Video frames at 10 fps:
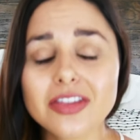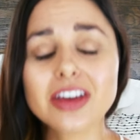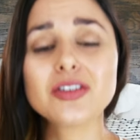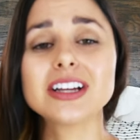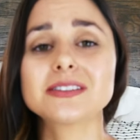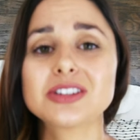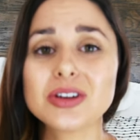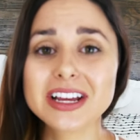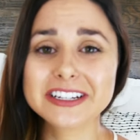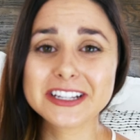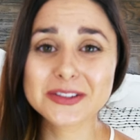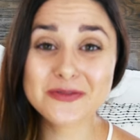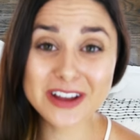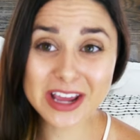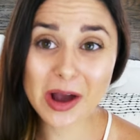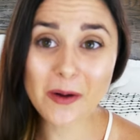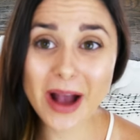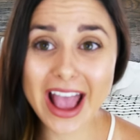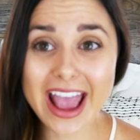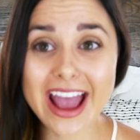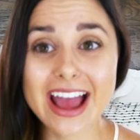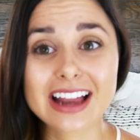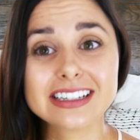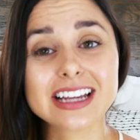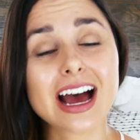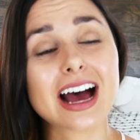Thank you guys for tuning into this video, and